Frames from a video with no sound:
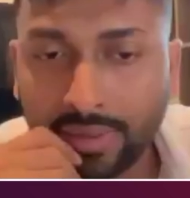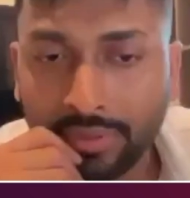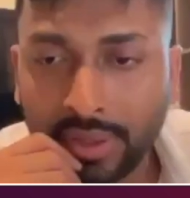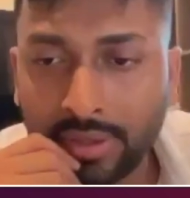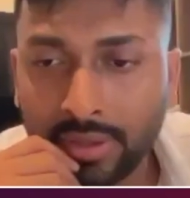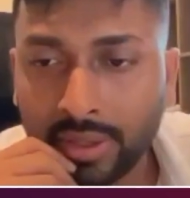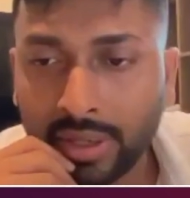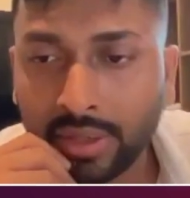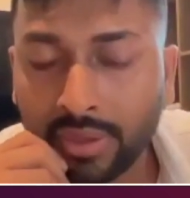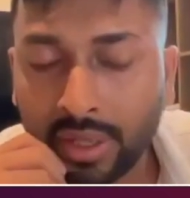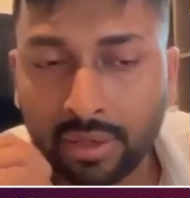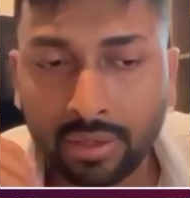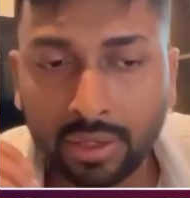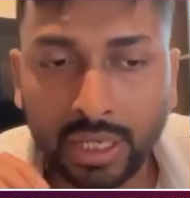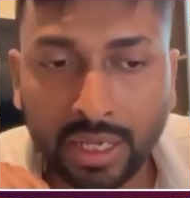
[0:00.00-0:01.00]
And
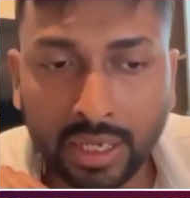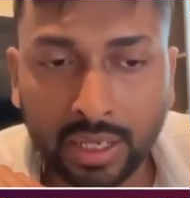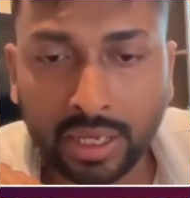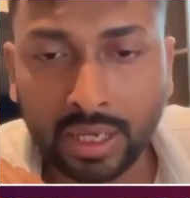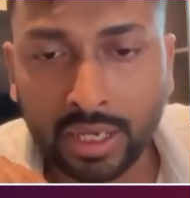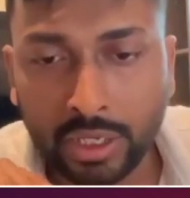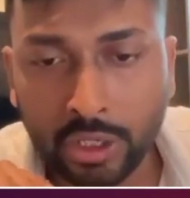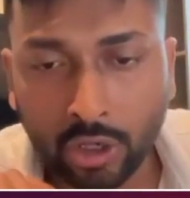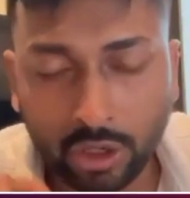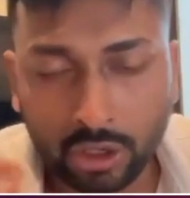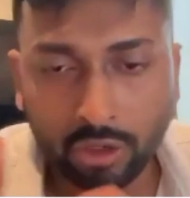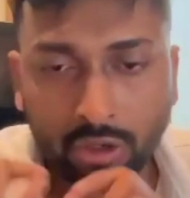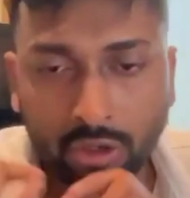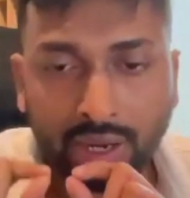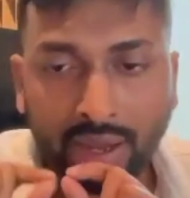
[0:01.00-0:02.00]
then
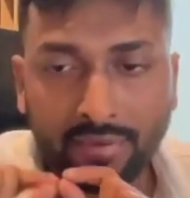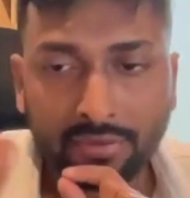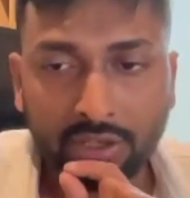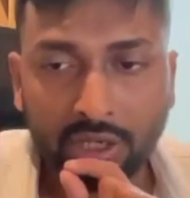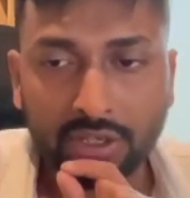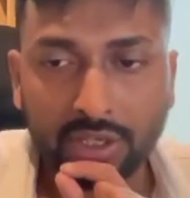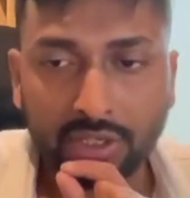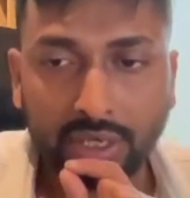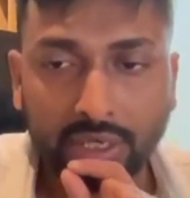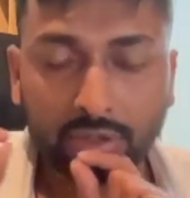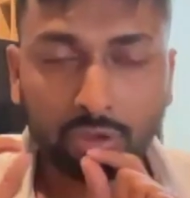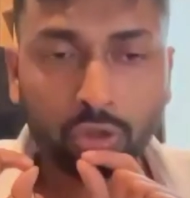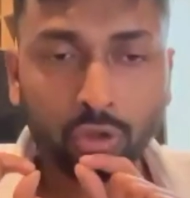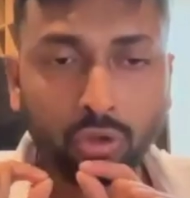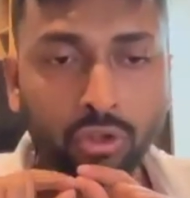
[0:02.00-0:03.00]
your life changes, right?
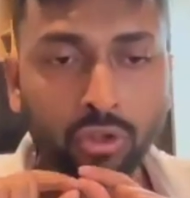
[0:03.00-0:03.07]
You